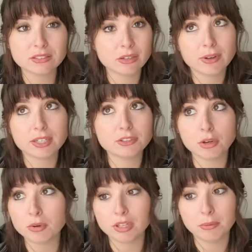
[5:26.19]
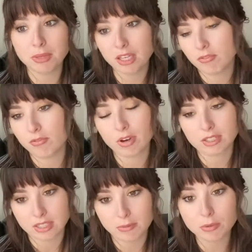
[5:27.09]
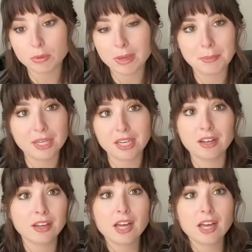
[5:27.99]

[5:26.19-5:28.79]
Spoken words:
So it could totally be, for example, maybe